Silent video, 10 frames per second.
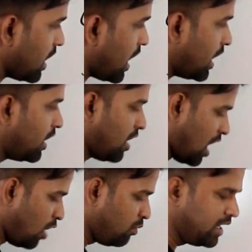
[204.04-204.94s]
And
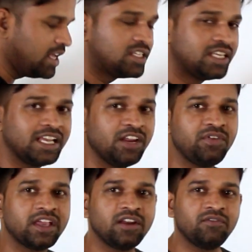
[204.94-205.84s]
how many
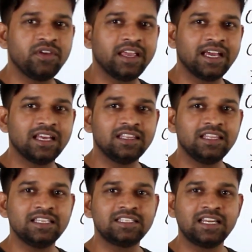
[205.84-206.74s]
significant figures
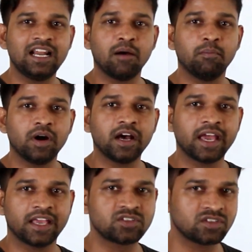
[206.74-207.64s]
this number
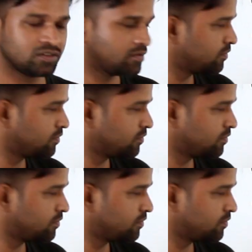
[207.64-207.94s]
has?